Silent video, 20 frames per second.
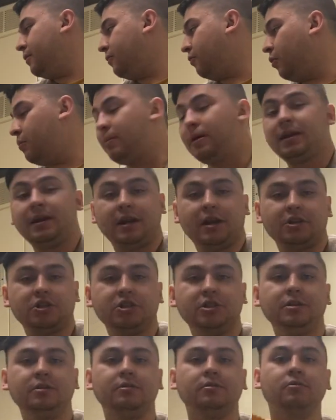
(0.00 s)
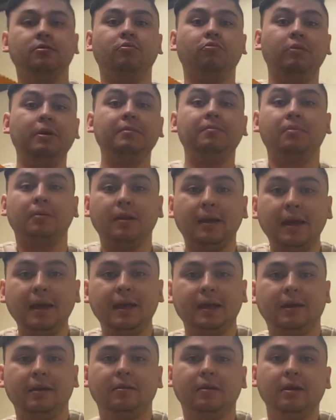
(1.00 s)
for mariachi, we
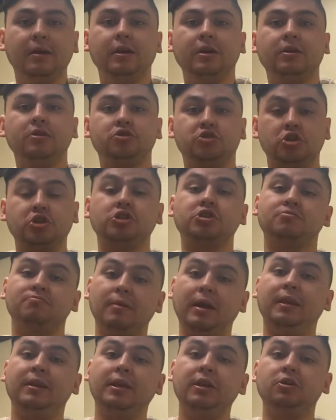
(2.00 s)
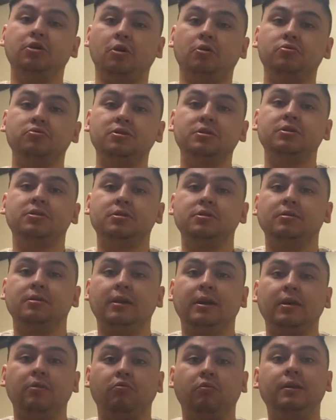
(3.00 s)
play just mainly those
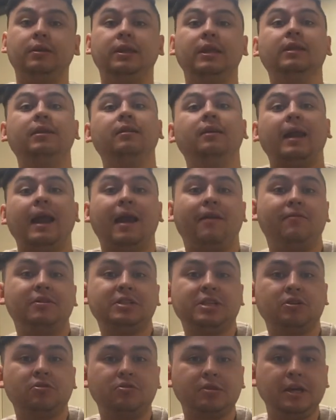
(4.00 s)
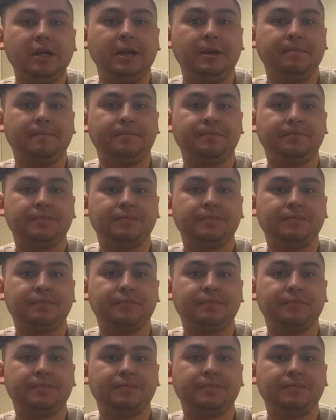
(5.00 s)
within every single key.